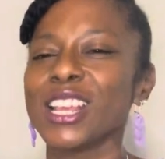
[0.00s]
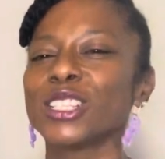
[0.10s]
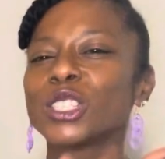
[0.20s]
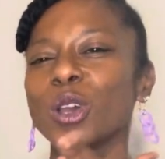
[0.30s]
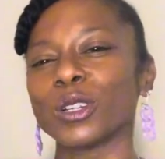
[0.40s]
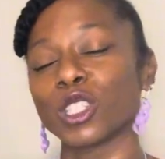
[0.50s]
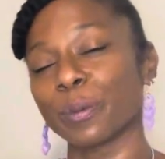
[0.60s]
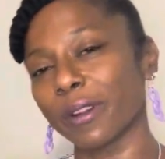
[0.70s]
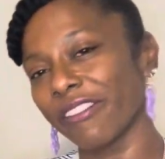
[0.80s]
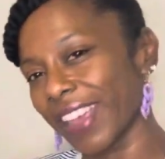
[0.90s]
So to
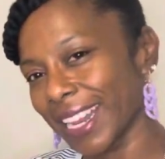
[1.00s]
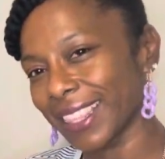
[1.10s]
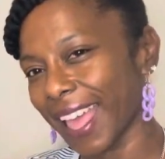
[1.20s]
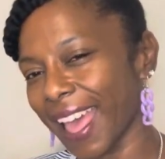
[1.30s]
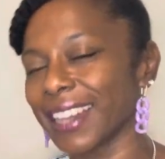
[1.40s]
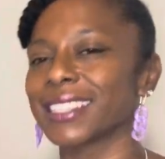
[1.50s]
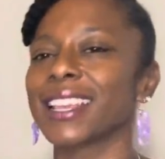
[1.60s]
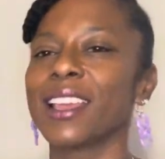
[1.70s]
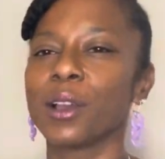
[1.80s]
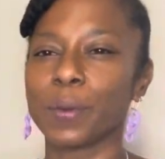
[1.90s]
prevent that,
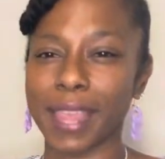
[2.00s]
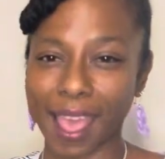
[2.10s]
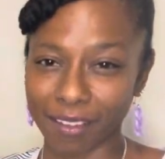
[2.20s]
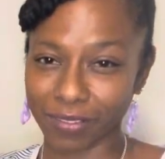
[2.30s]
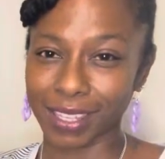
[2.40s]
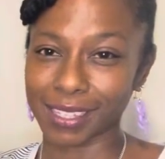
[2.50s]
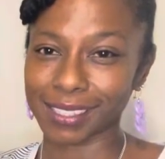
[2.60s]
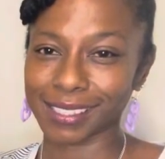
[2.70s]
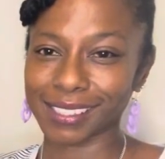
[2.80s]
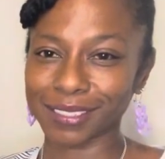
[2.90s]
we have
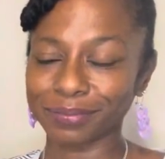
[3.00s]
this.